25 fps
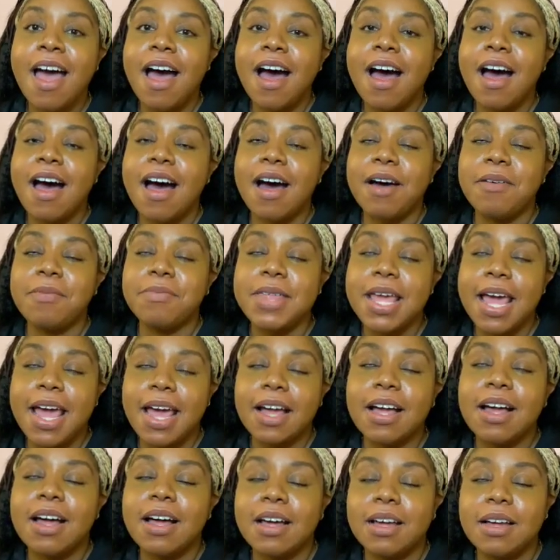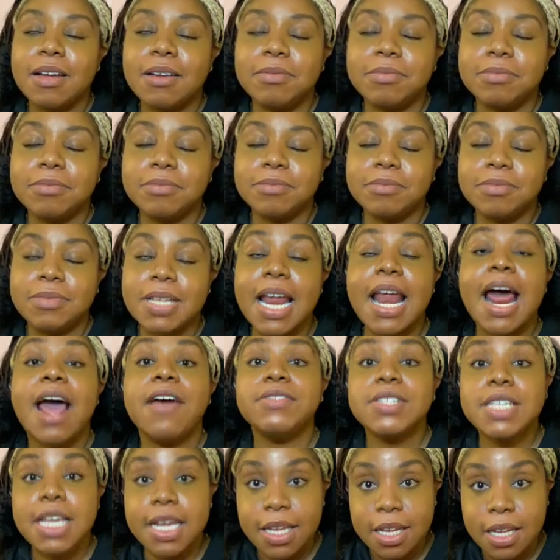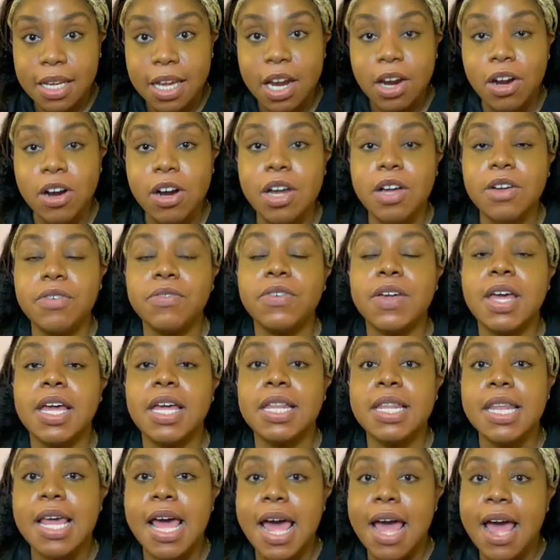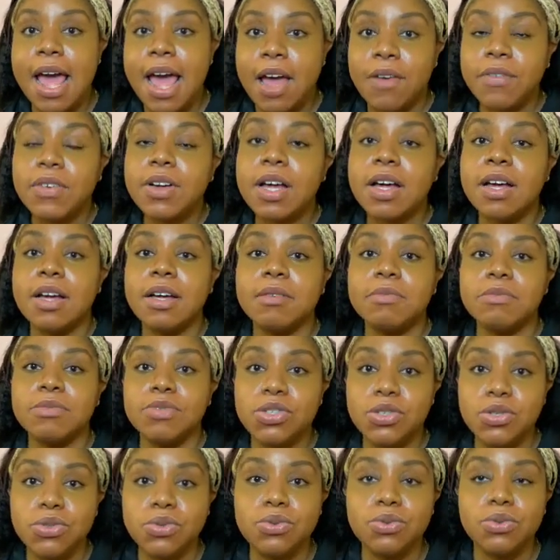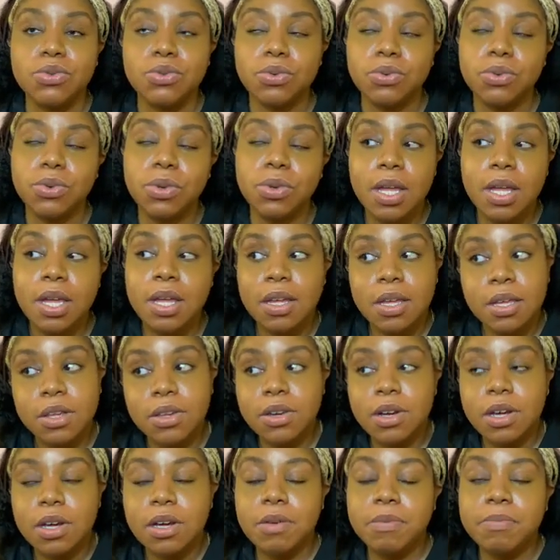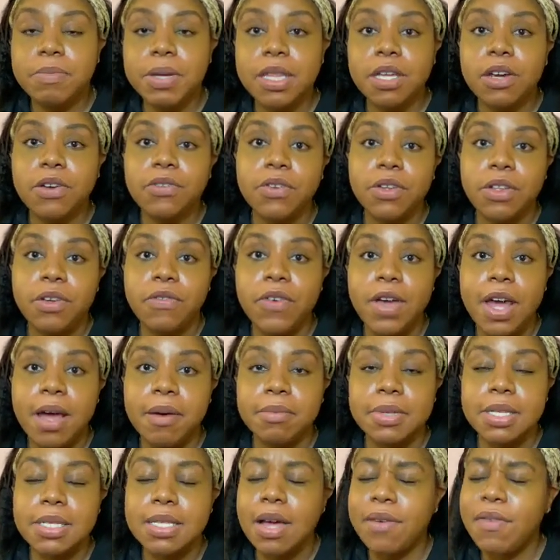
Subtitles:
that I've taken care of and that have come to, you know, be there for their families.